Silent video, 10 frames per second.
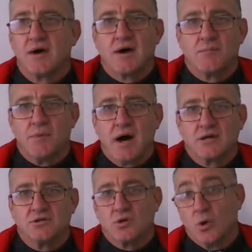
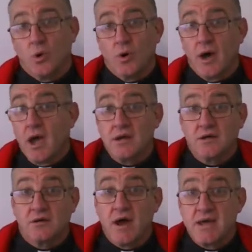about law and
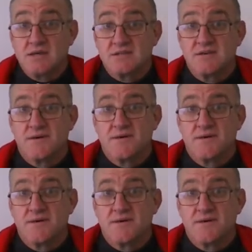grace.